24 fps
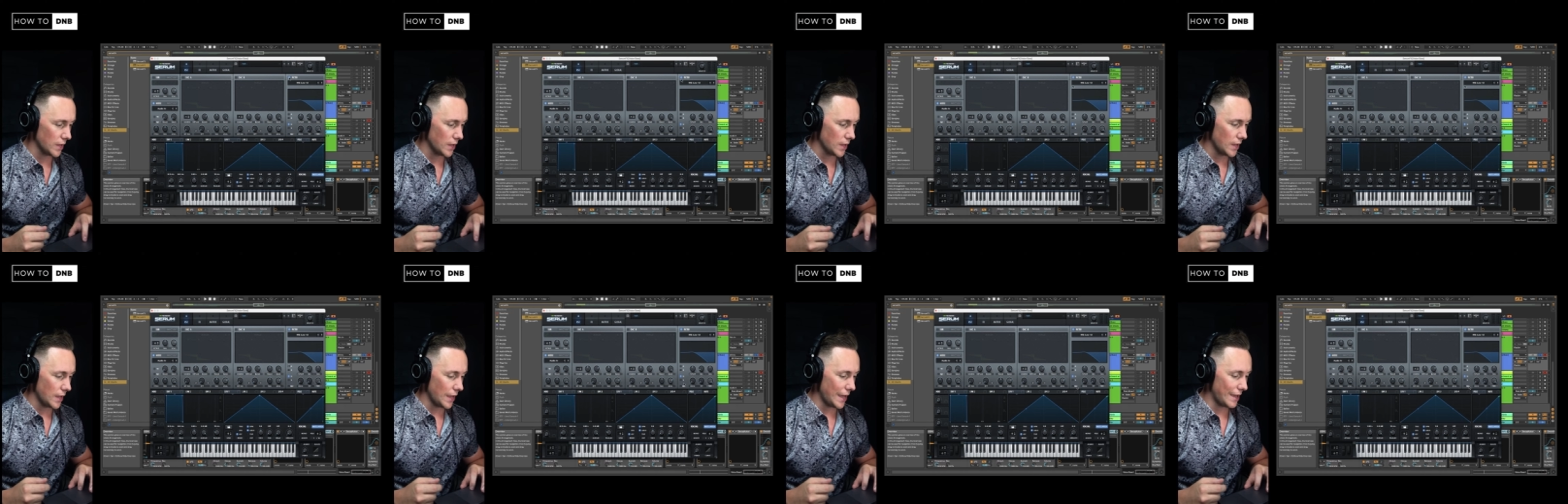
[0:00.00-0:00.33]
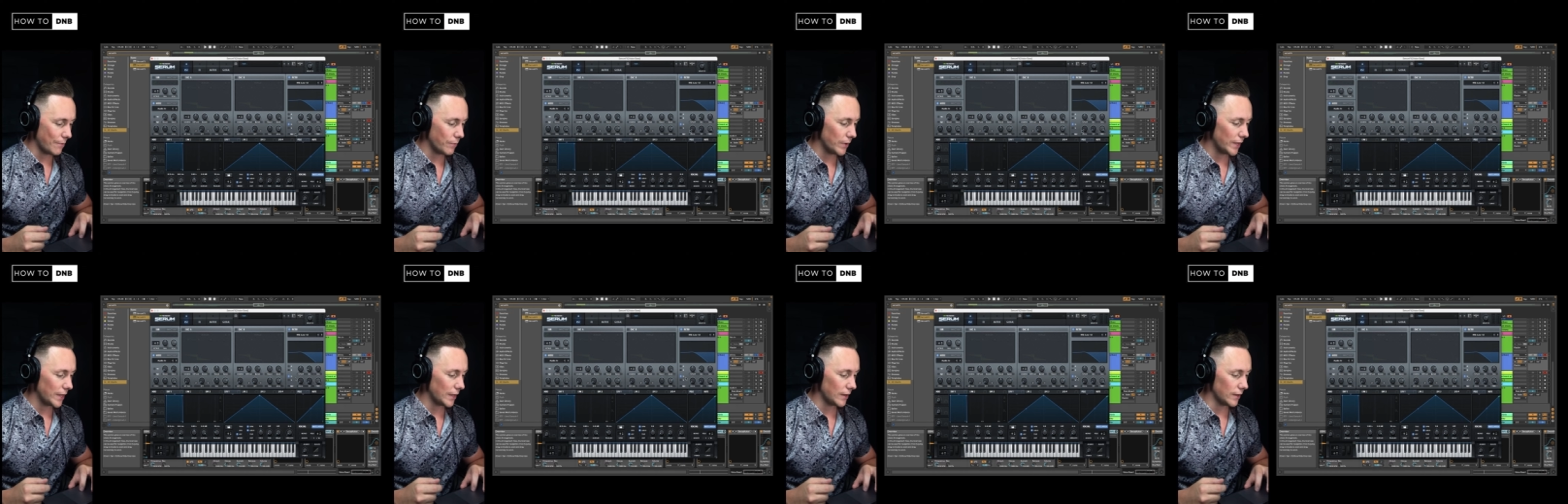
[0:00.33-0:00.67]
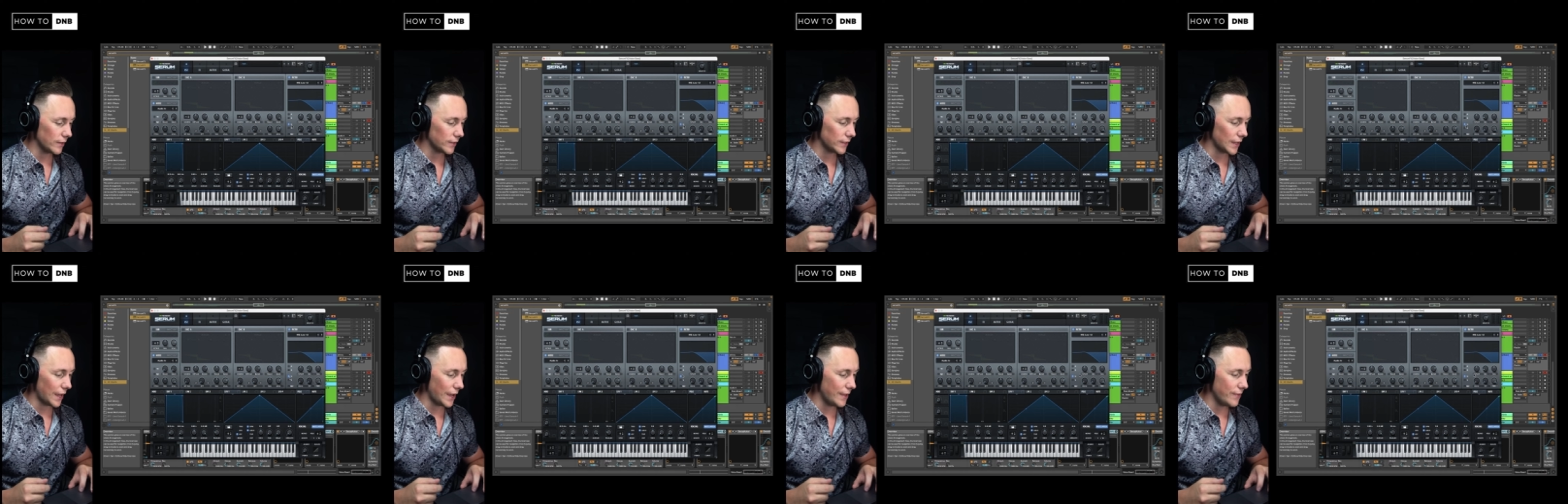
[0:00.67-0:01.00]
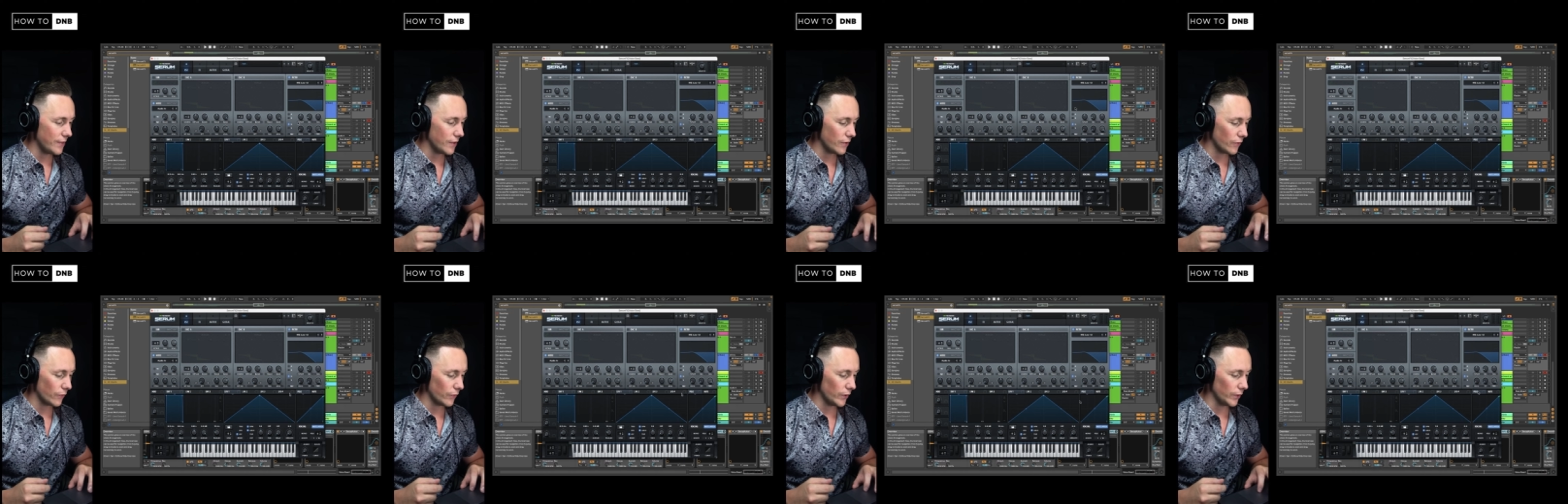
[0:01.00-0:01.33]
and we can assign
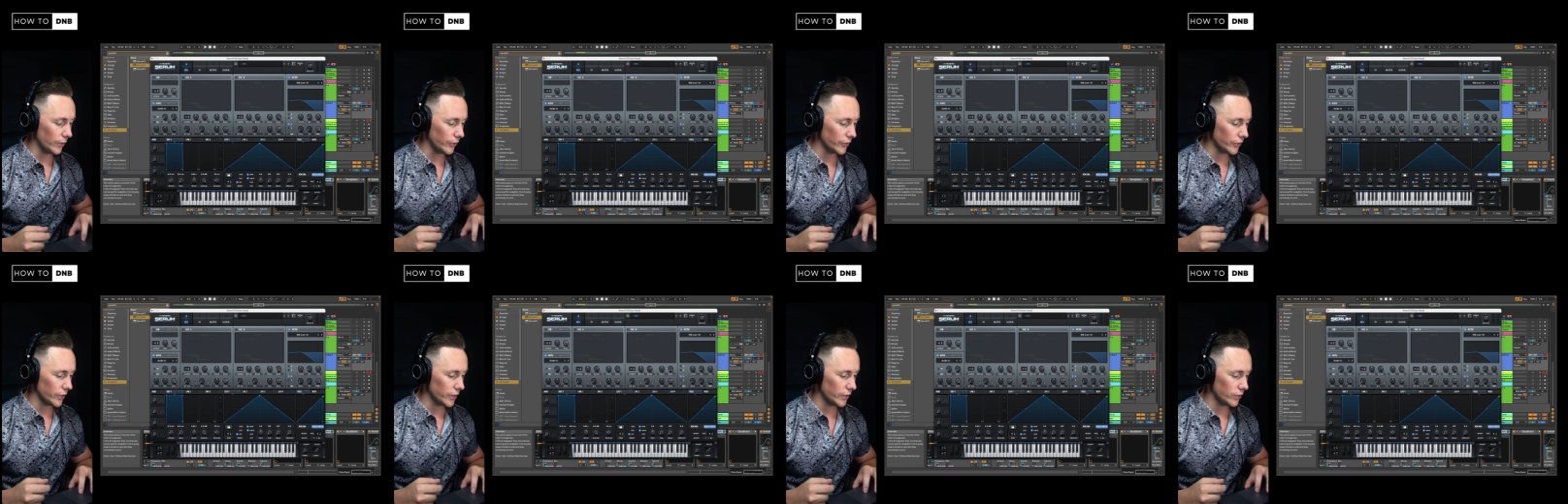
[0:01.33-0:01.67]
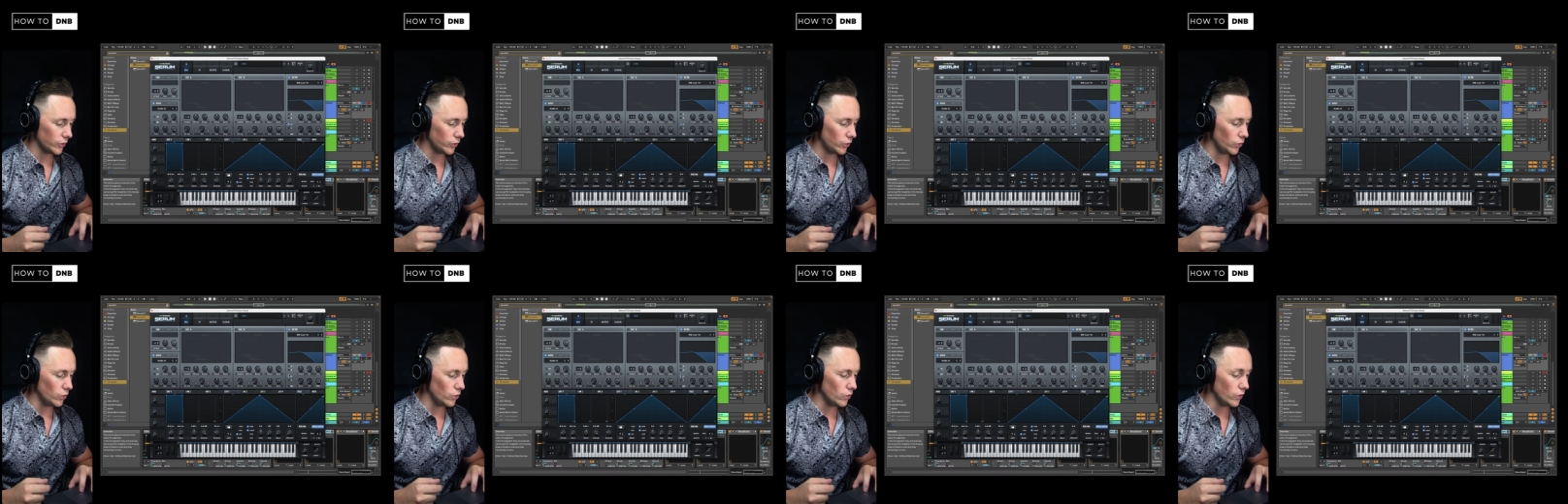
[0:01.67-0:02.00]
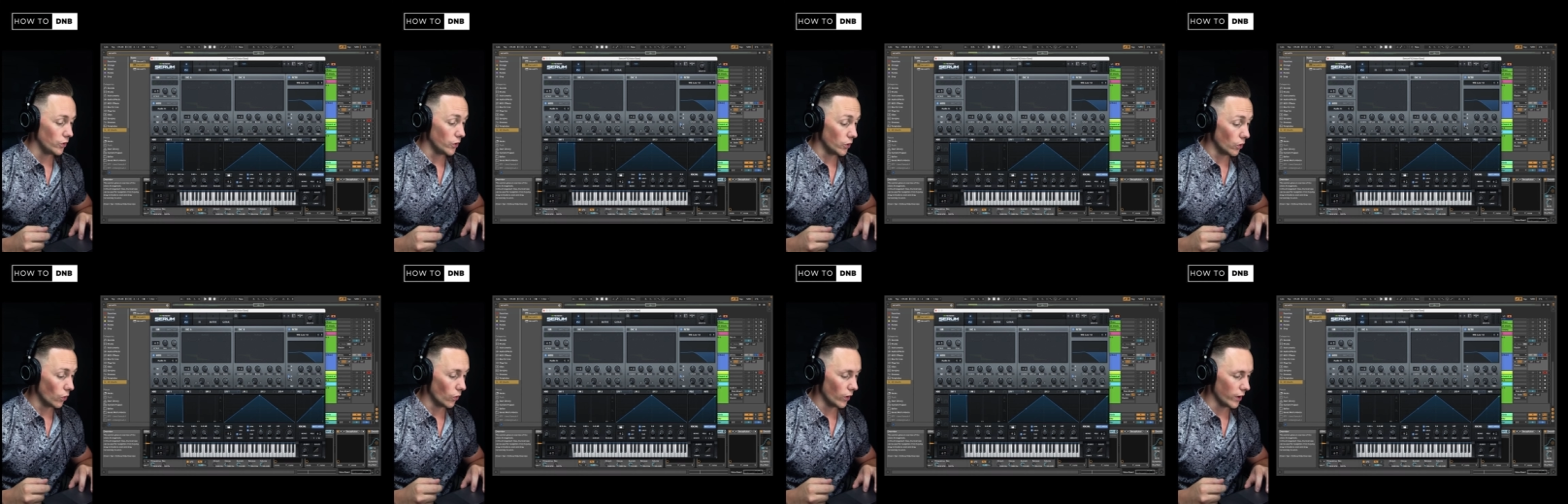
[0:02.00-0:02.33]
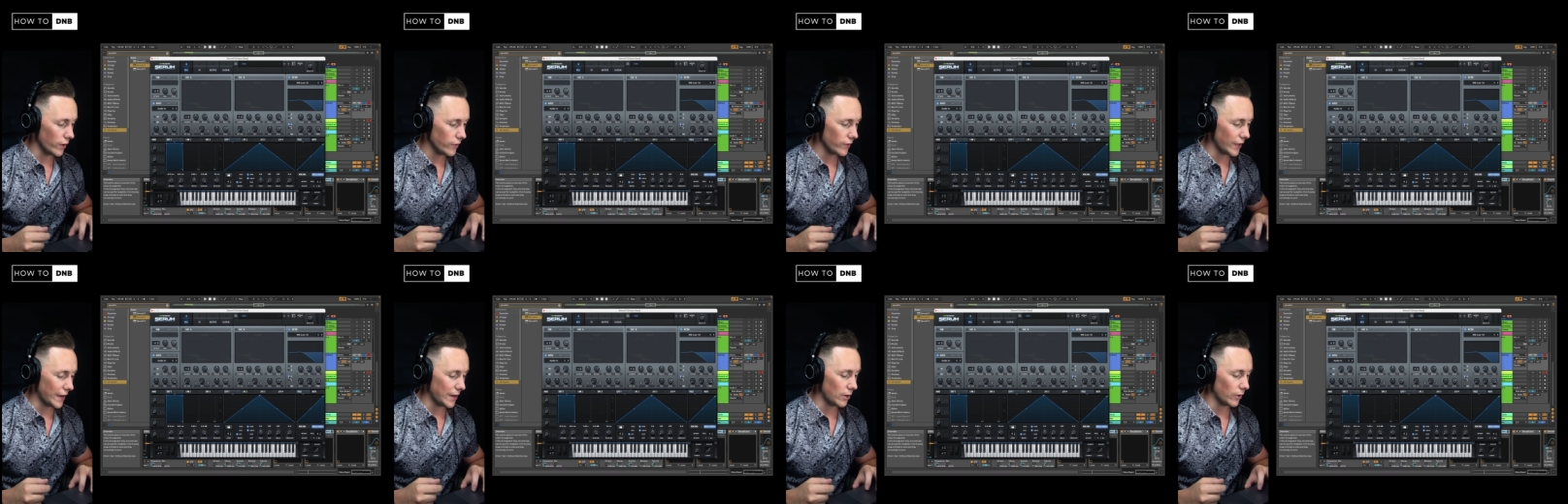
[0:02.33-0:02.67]
this filter to the
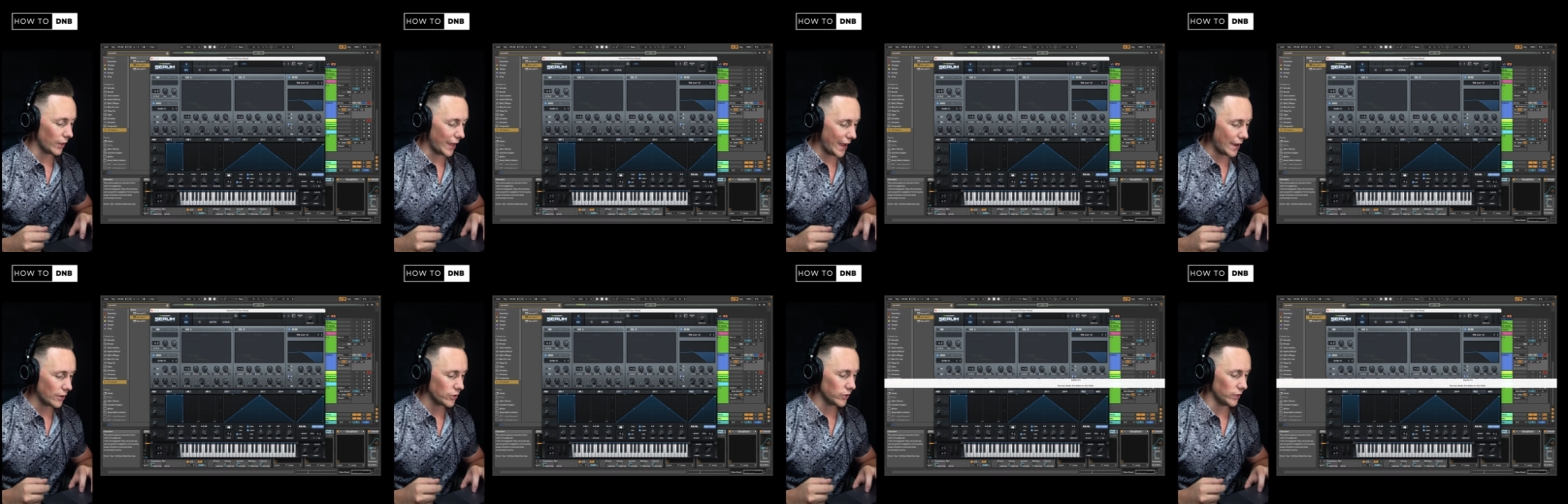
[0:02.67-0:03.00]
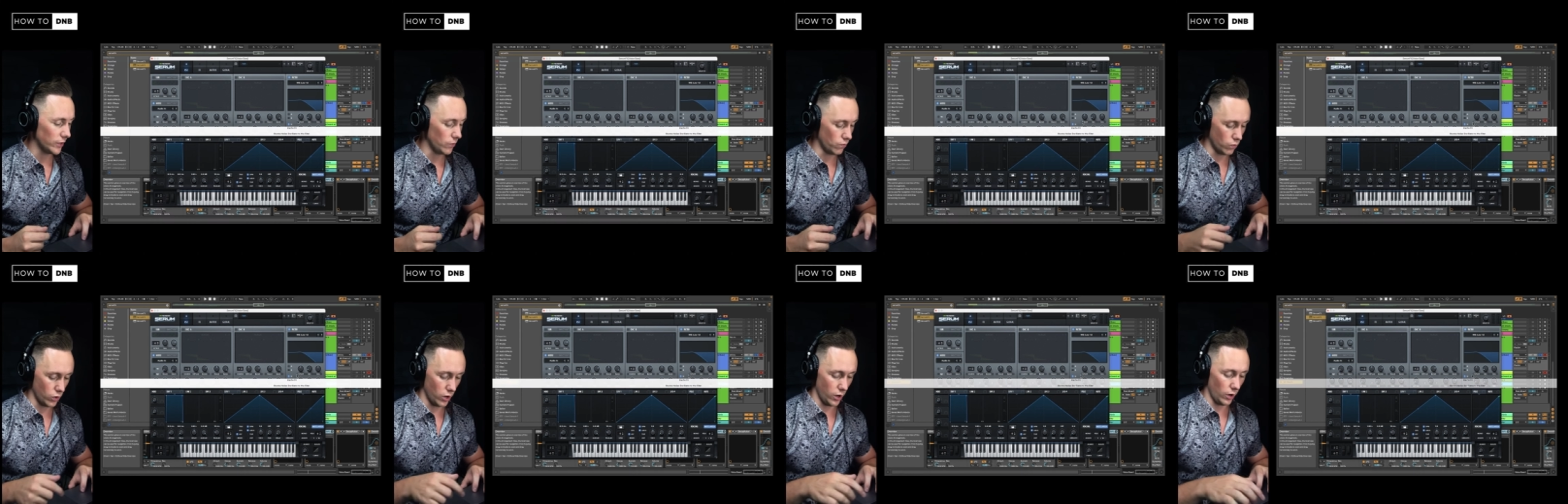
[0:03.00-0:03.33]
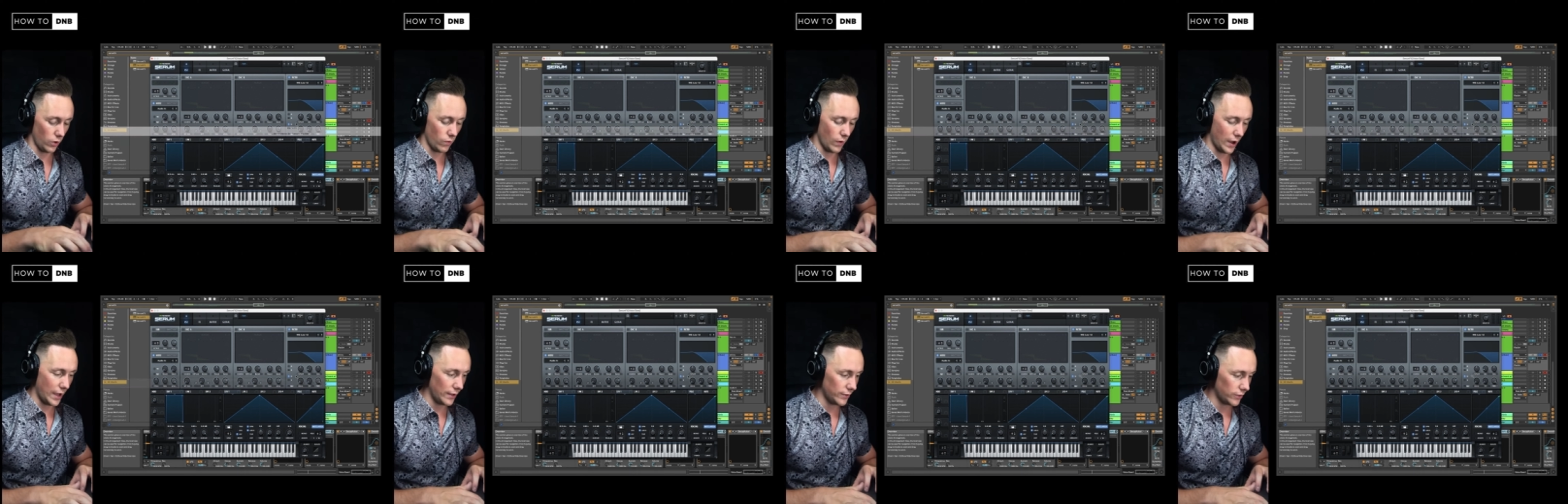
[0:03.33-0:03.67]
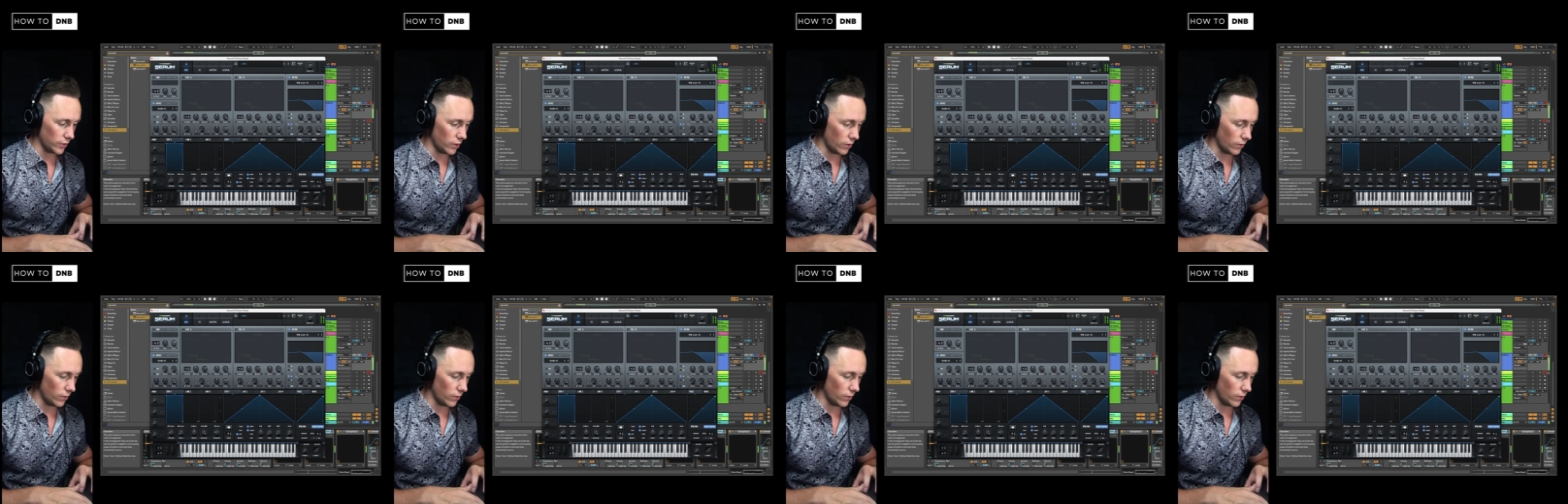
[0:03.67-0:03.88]
noise and it'll actually work, right? So